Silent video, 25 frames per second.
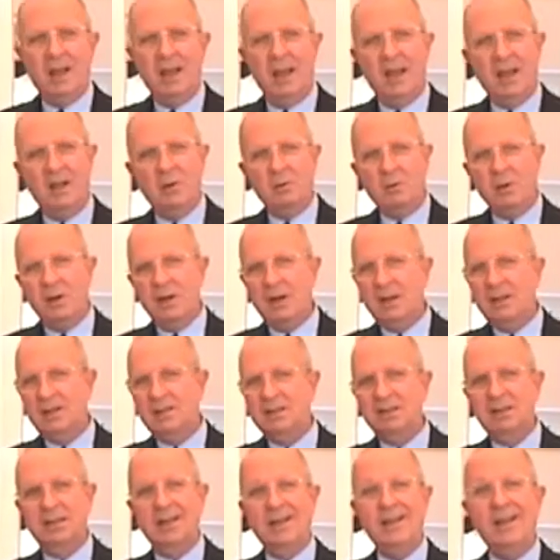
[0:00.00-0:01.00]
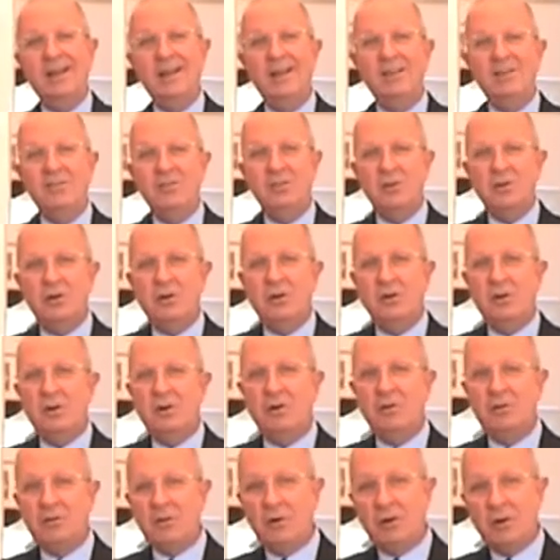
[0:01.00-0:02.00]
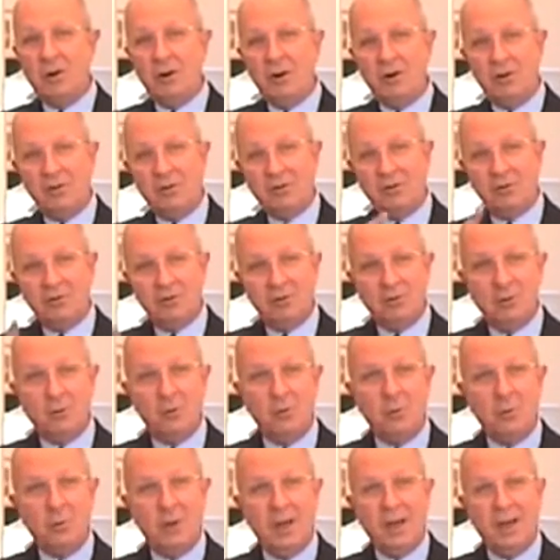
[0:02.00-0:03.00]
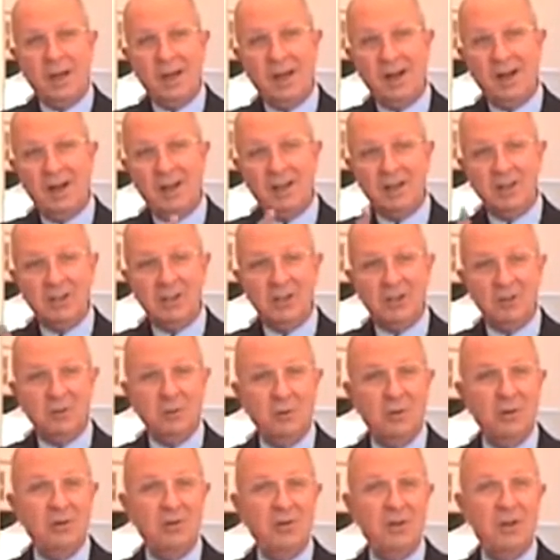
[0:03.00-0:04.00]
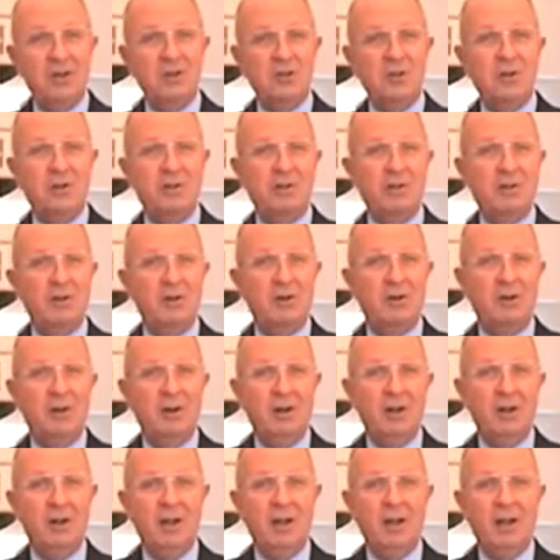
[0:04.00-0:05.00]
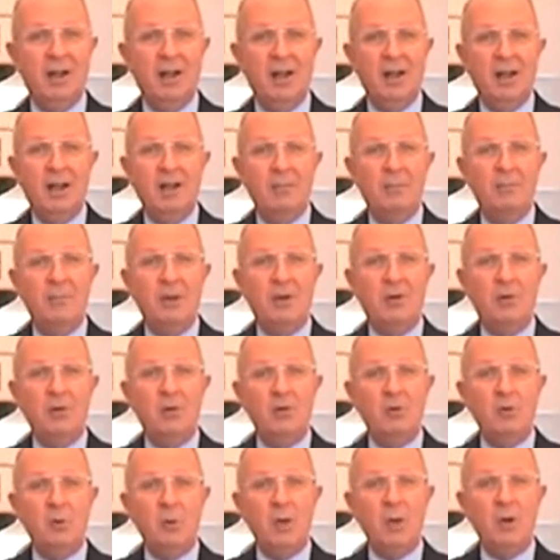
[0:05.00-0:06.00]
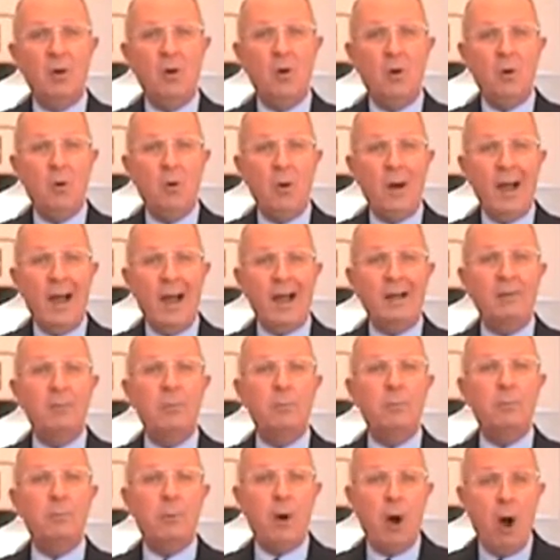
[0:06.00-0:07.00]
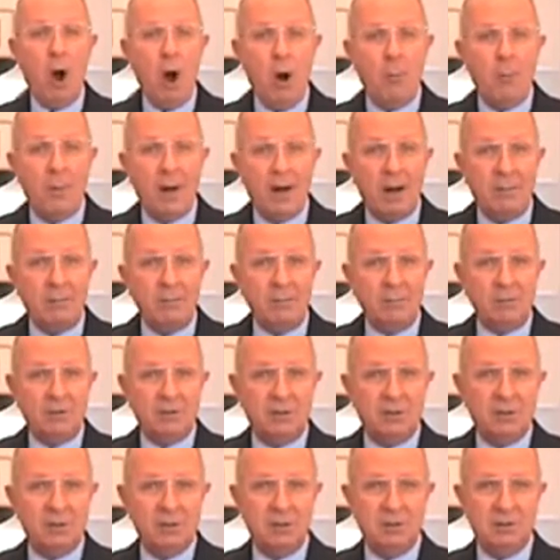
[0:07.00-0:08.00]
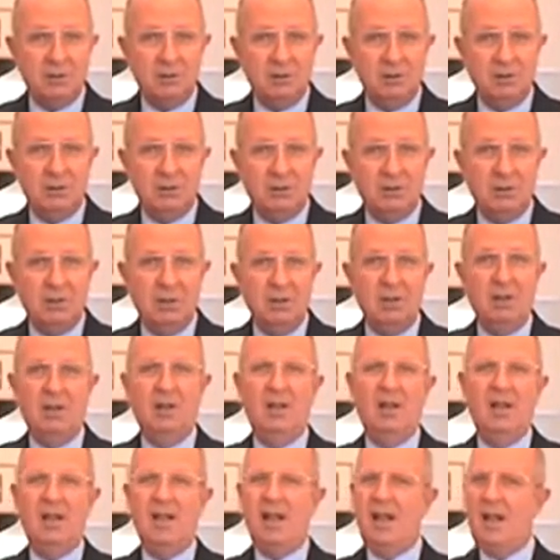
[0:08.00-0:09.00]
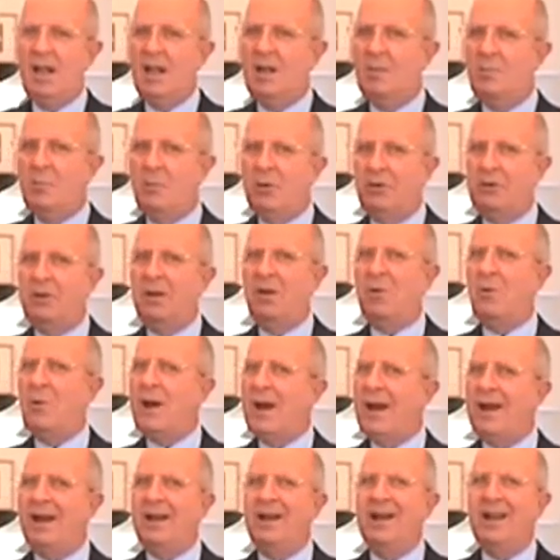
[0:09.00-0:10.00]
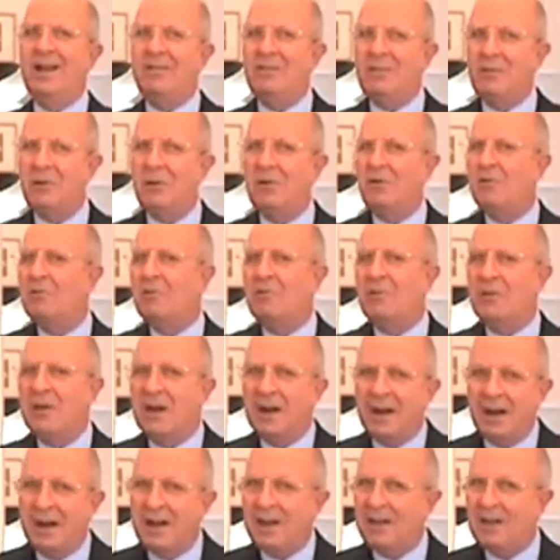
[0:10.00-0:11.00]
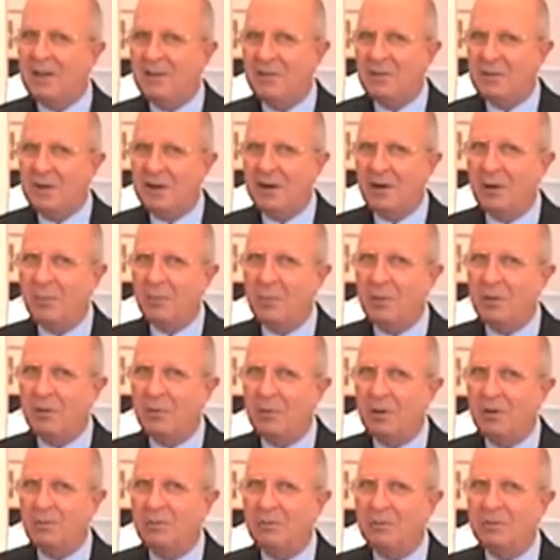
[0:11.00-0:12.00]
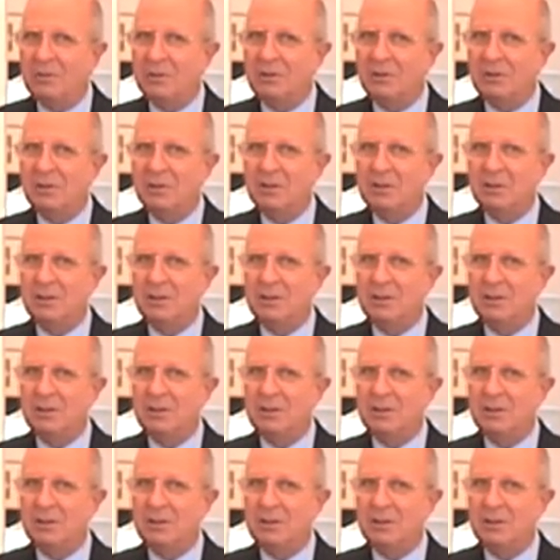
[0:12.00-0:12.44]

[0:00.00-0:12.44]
It was easier for us to speak English with each other because we all had problems, but they were never very different problems.